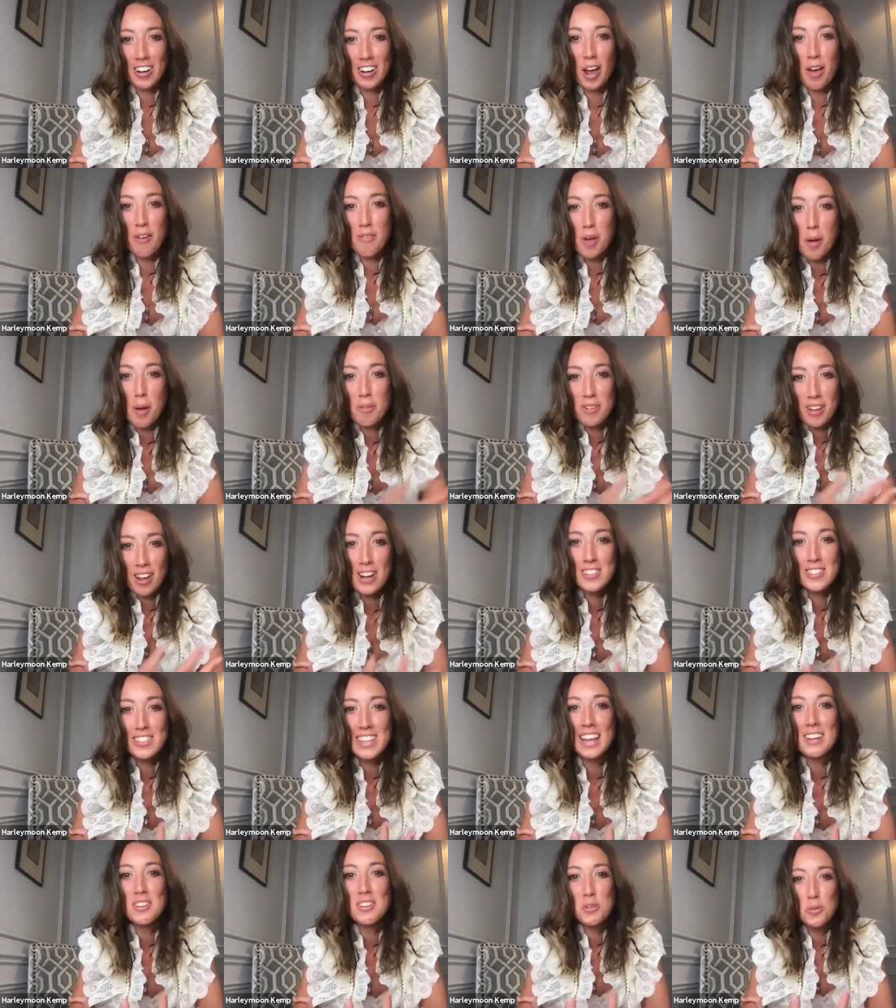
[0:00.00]
I've, I'm kind of
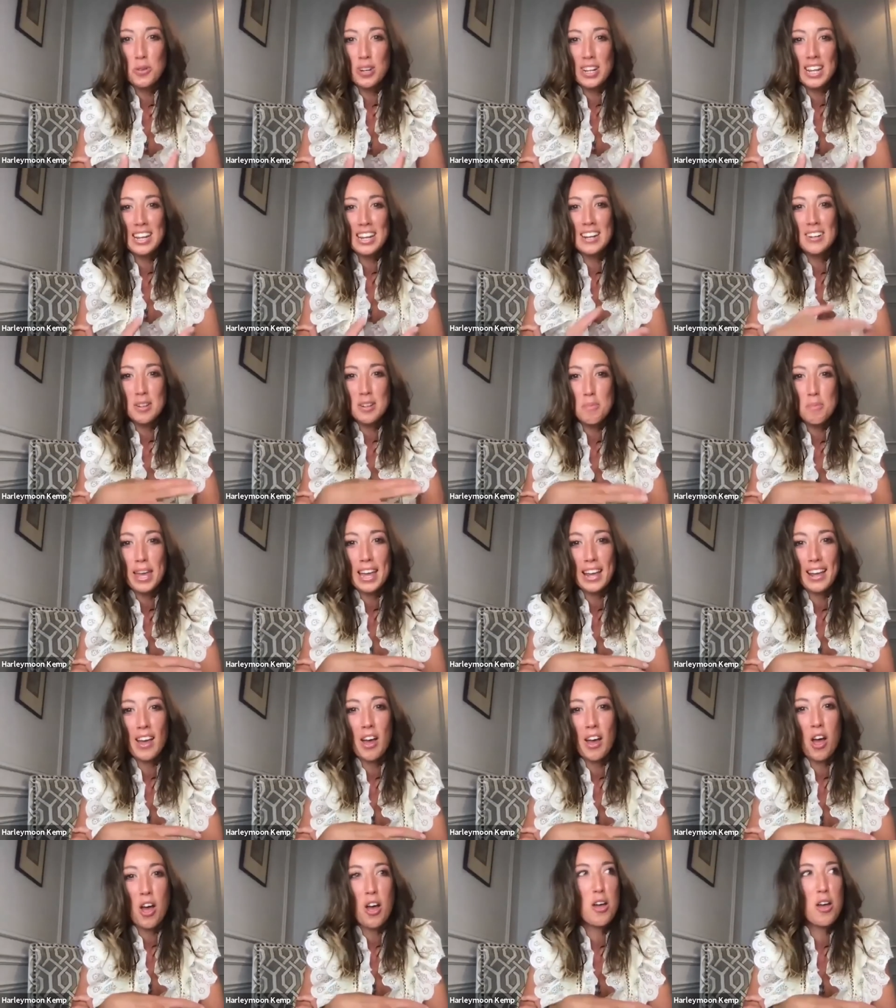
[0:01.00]
settled into being
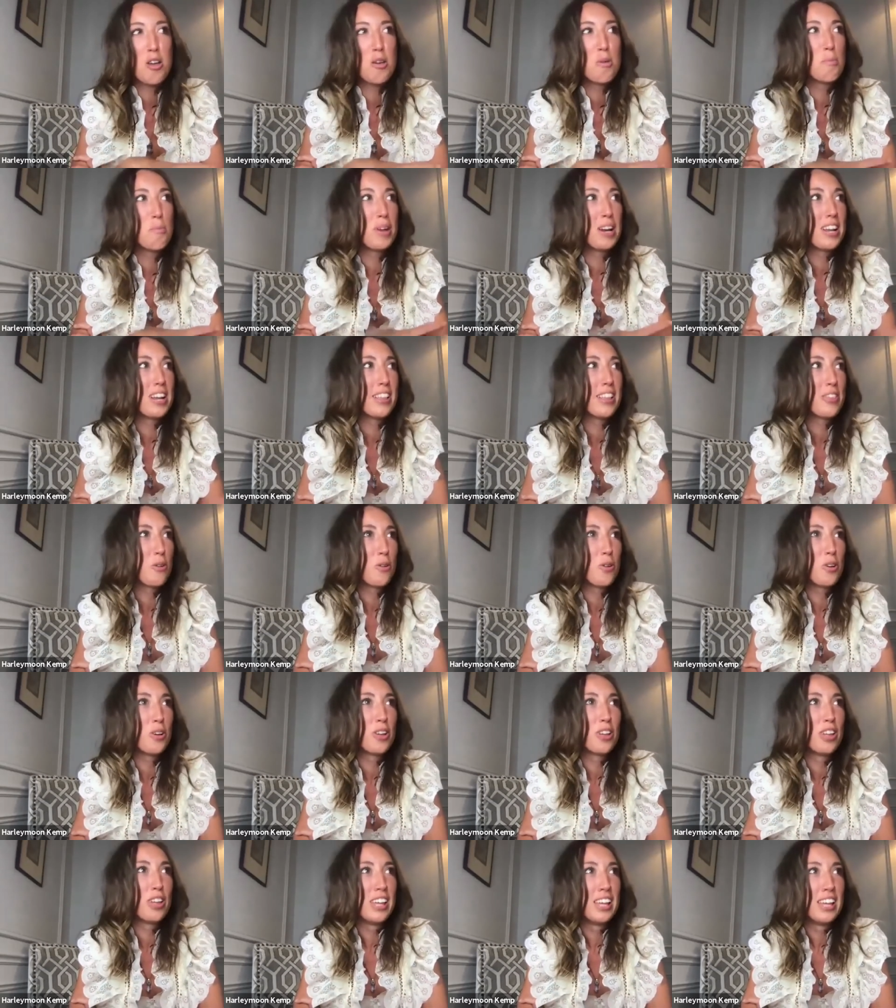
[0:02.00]
at home and I
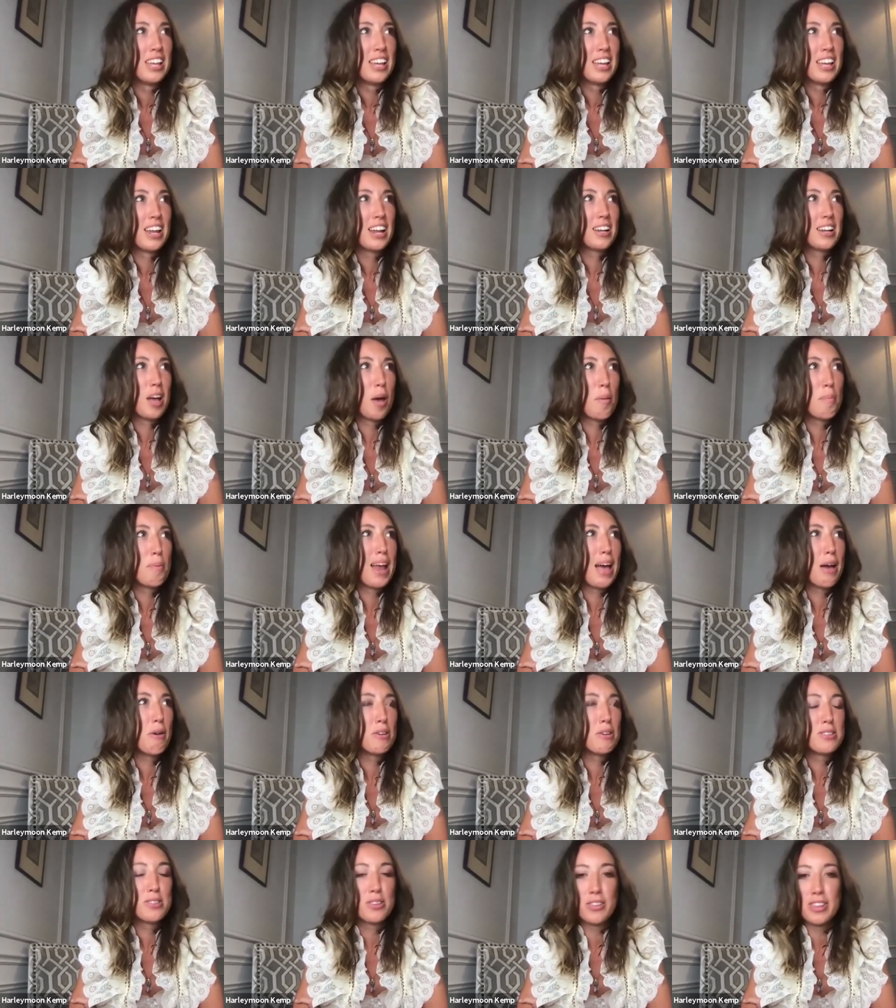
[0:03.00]
thought a couple
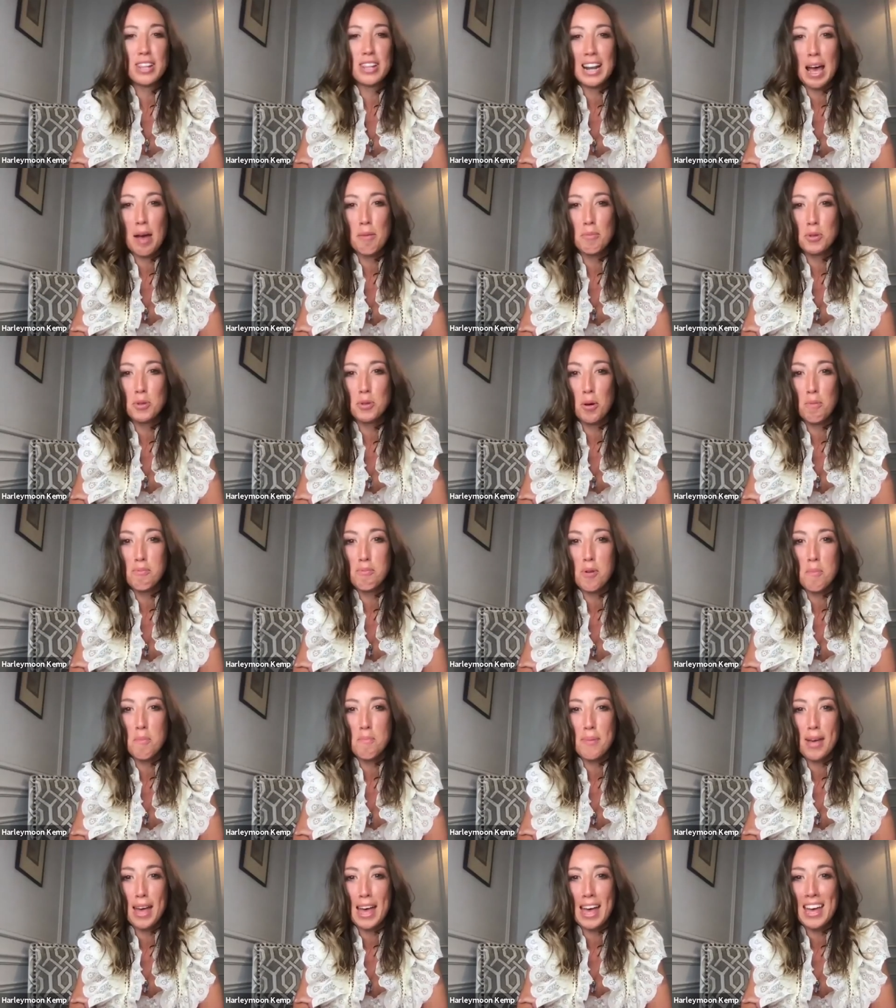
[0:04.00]
hours on the laptop
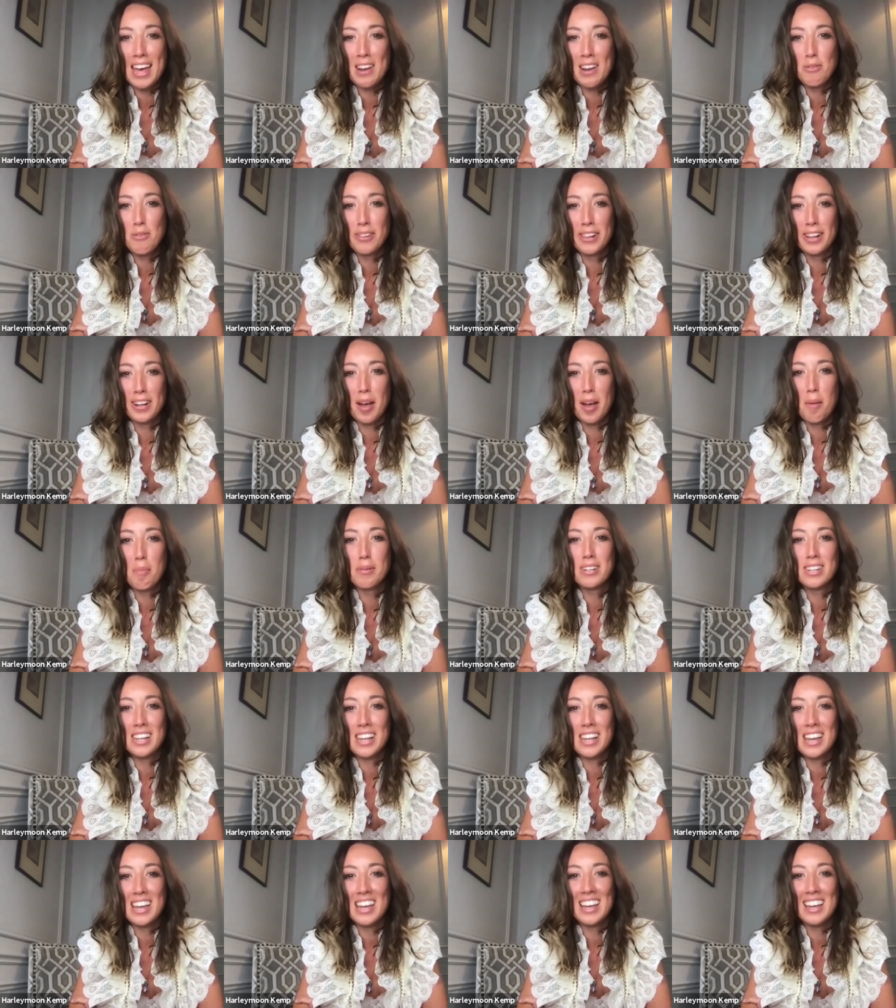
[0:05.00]
from bed with a cup of
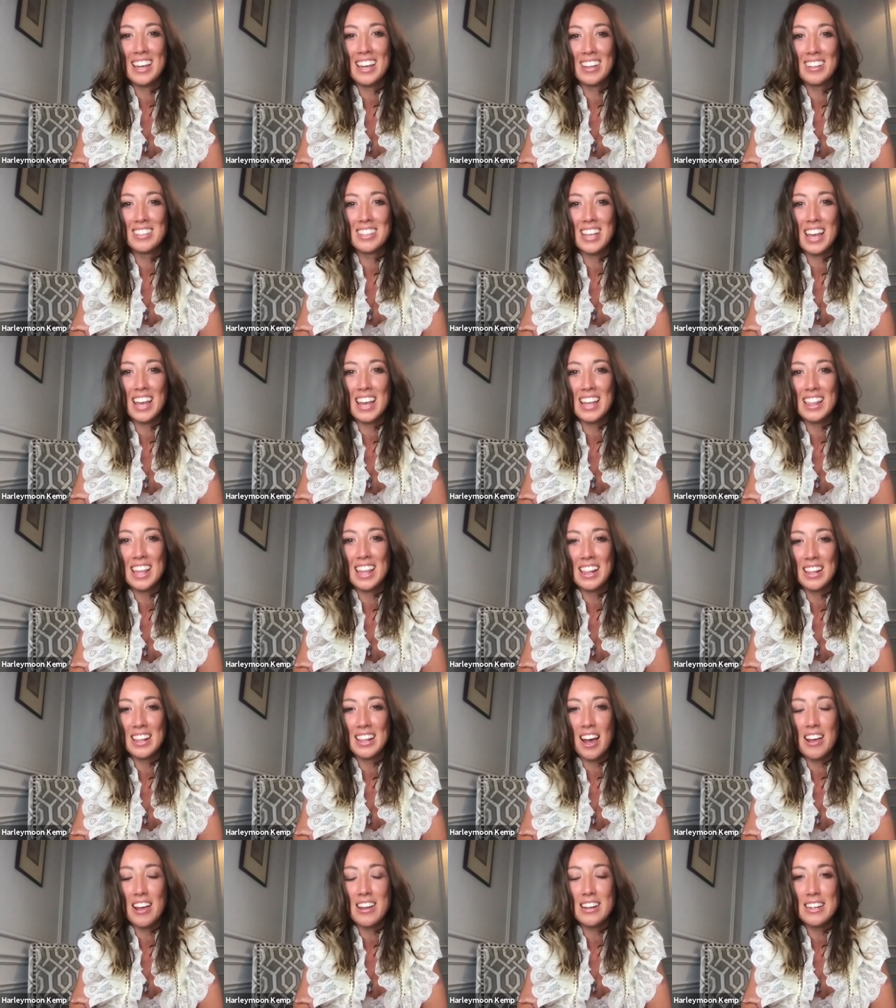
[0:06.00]
tea or so, and then
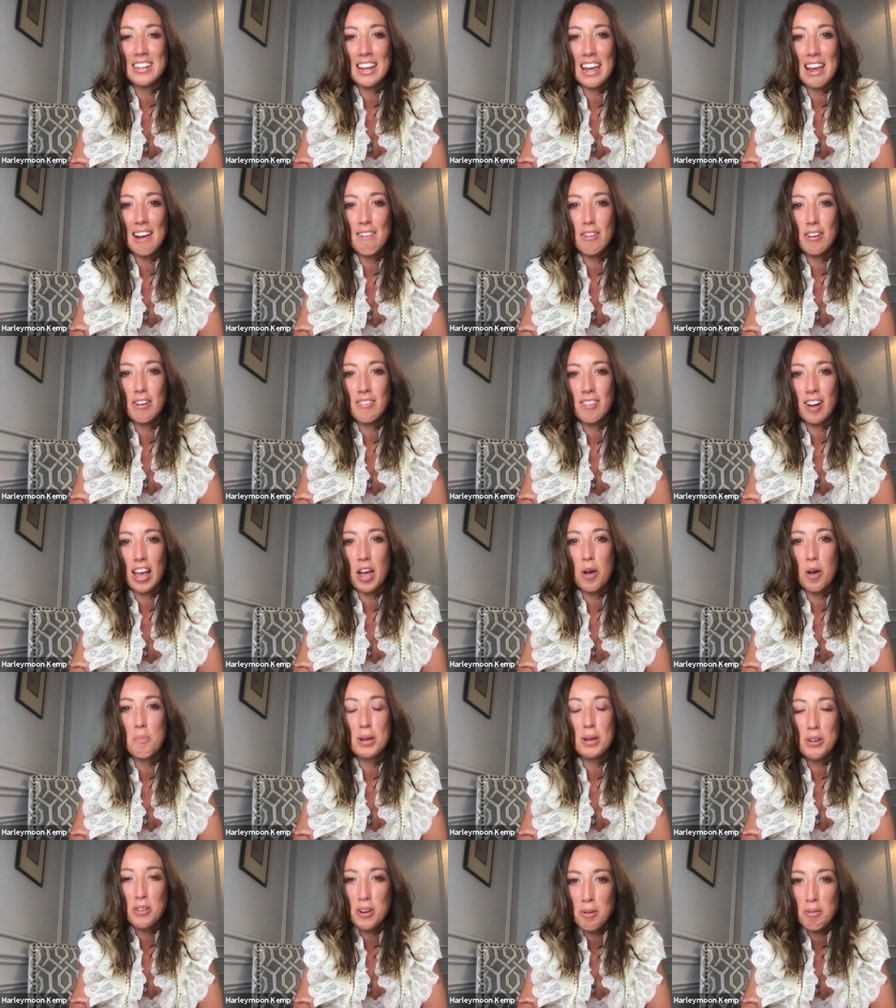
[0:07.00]
the idea of like, oh
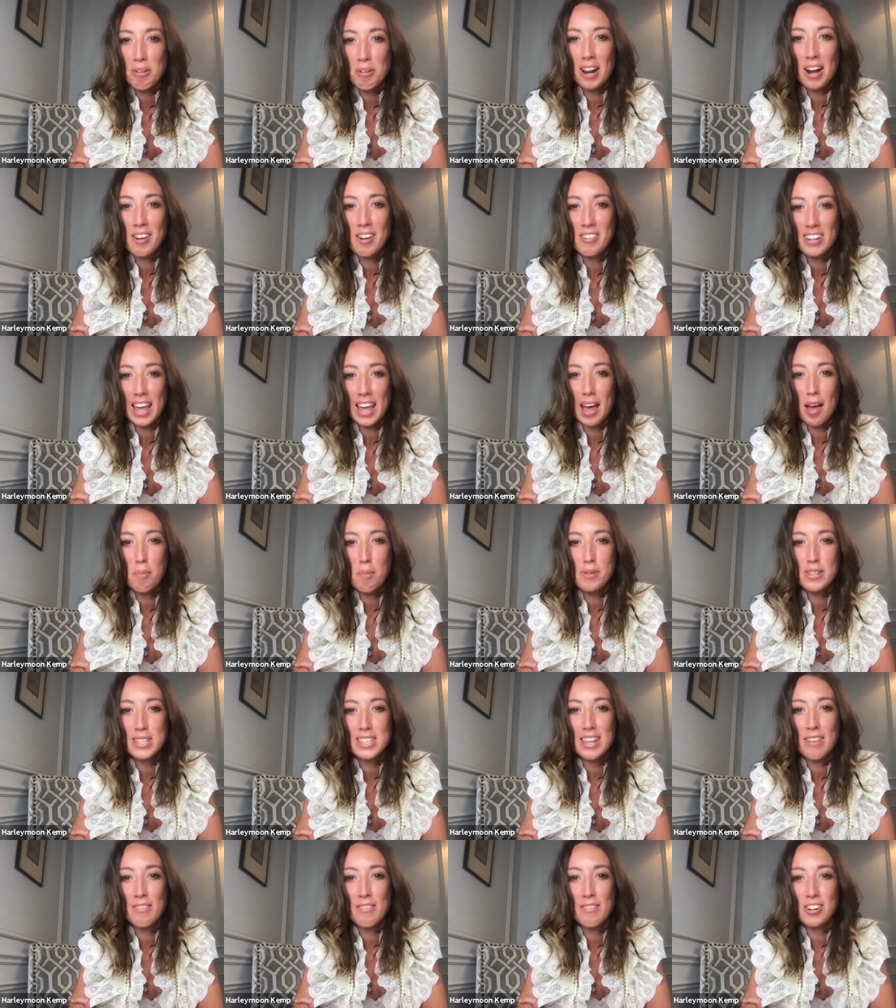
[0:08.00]
my God, I'm going to, to get up at
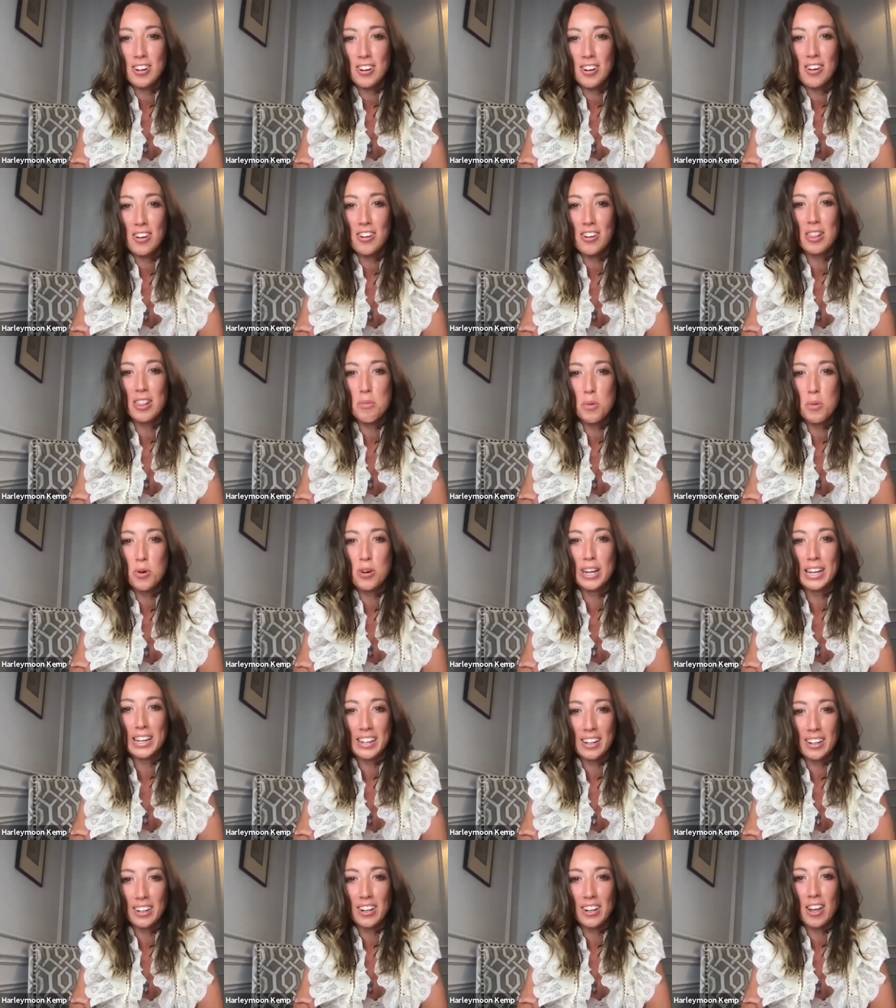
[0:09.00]
seven o'clock in the
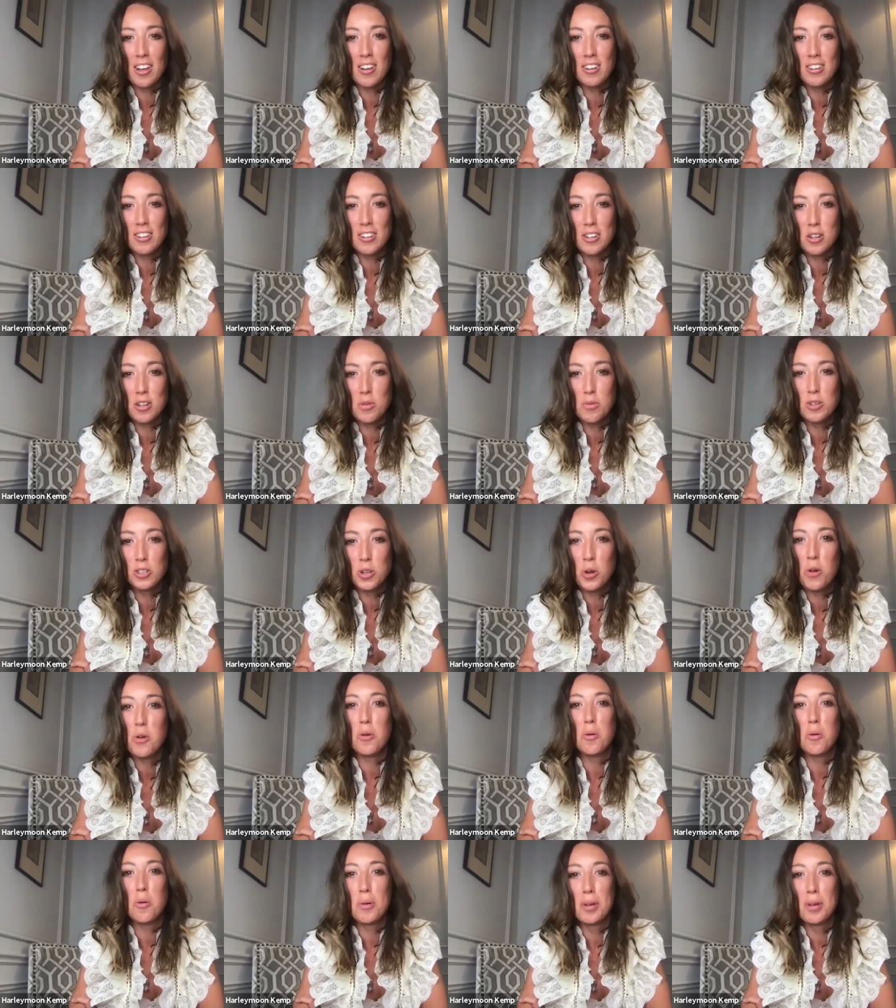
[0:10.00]
morning and go to a
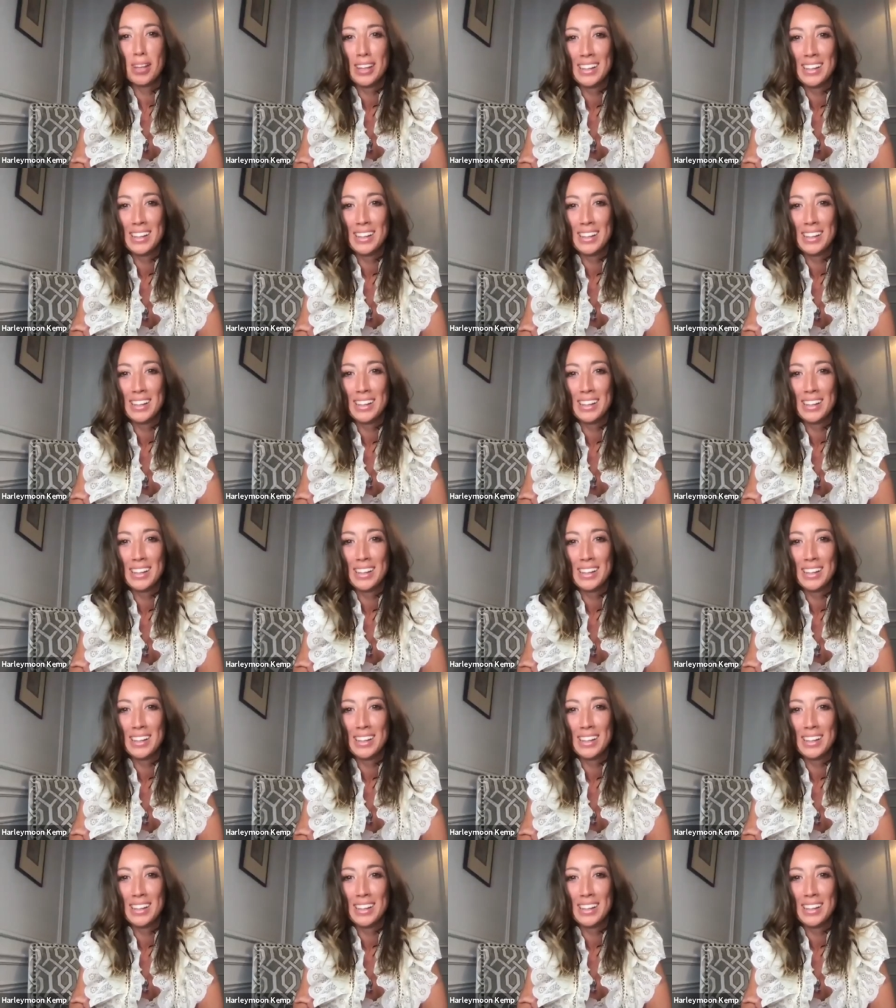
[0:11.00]
job.